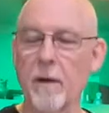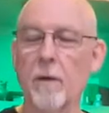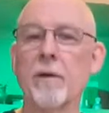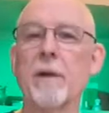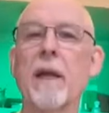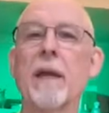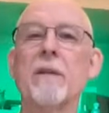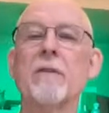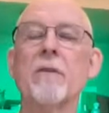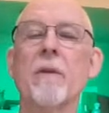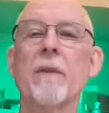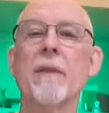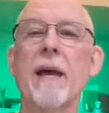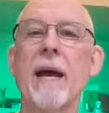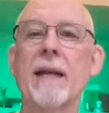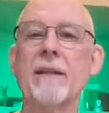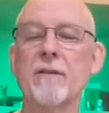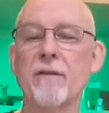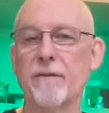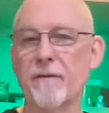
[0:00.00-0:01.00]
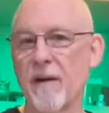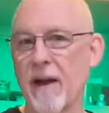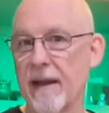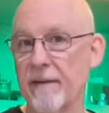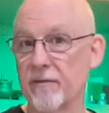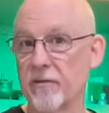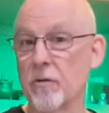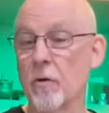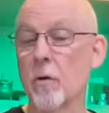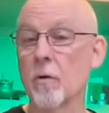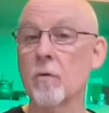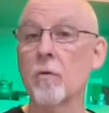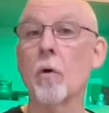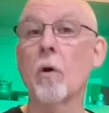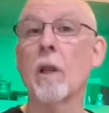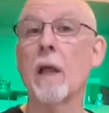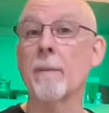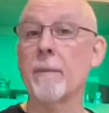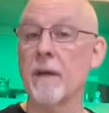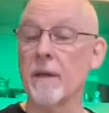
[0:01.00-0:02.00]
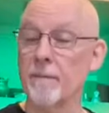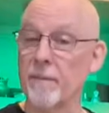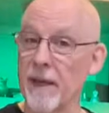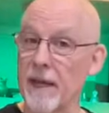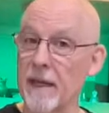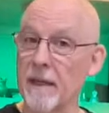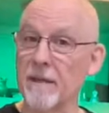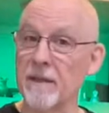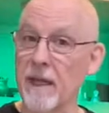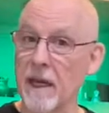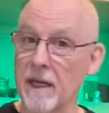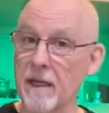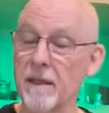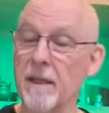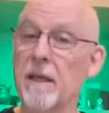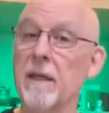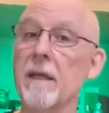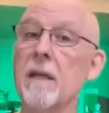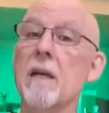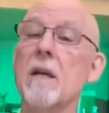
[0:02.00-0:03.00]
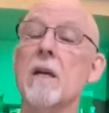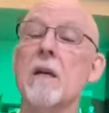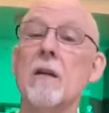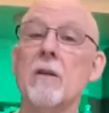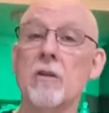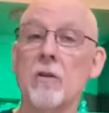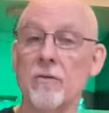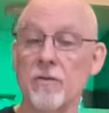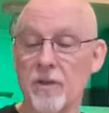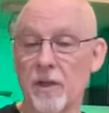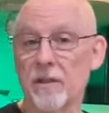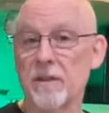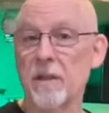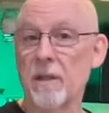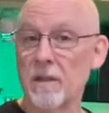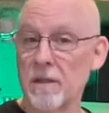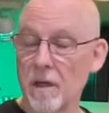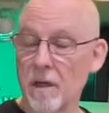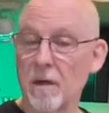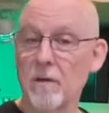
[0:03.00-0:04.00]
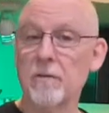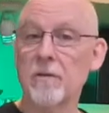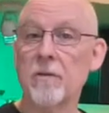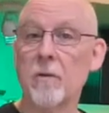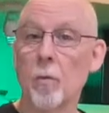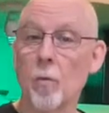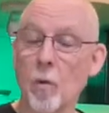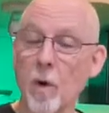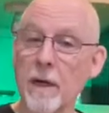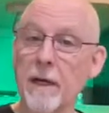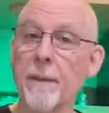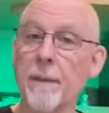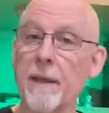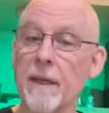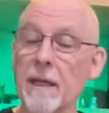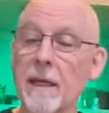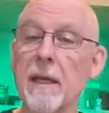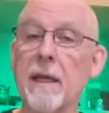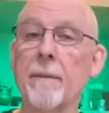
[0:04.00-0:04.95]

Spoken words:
Okay, so that's a 5-stroke roll. I'm going to take the 2 16th notes, the 1 and the E.